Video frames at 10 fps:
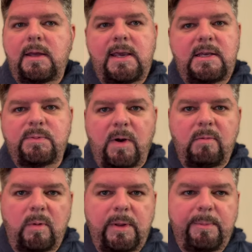He's
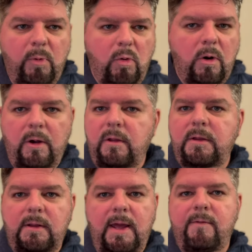probably more on
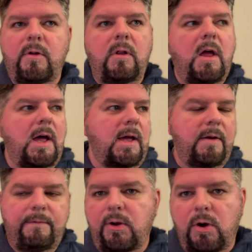the level
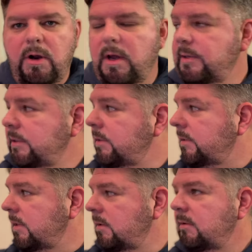of Kirk
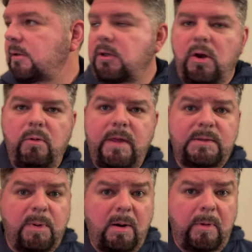Cousins, and, you know,
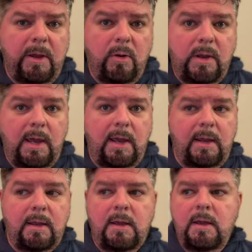that's probably okay,
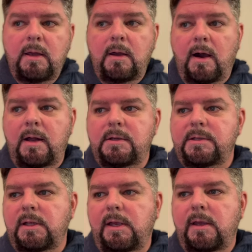
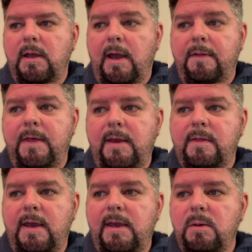honestly. I think
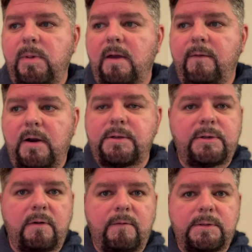that he can be a very
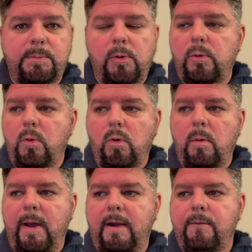serviceable
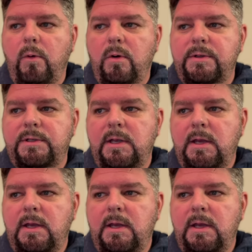quarterback for us.